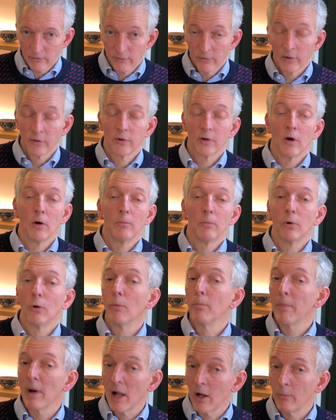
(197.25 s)
For
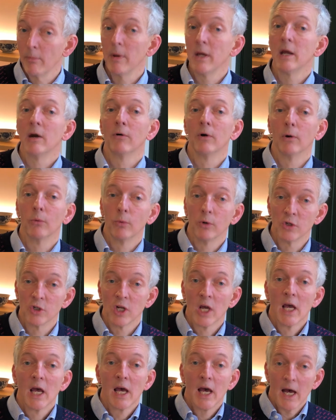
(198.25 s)
example, Palmyra, which
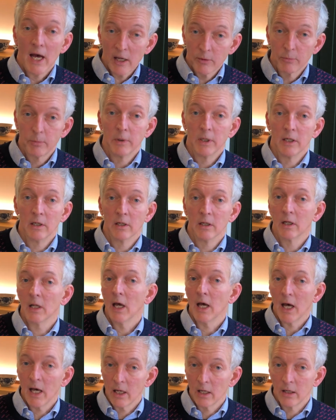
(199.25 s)
had been an
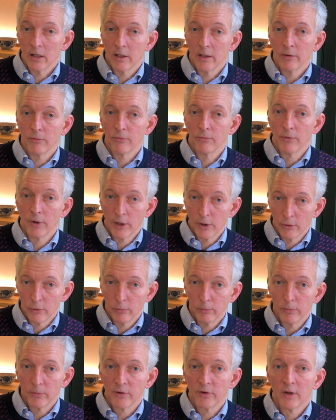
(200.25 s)
ally of
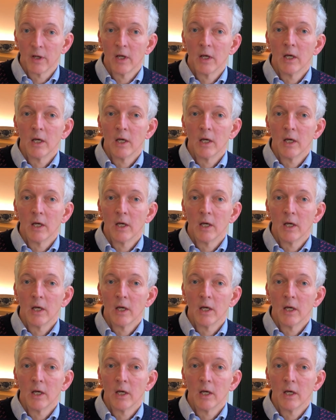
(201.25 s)
Rome's,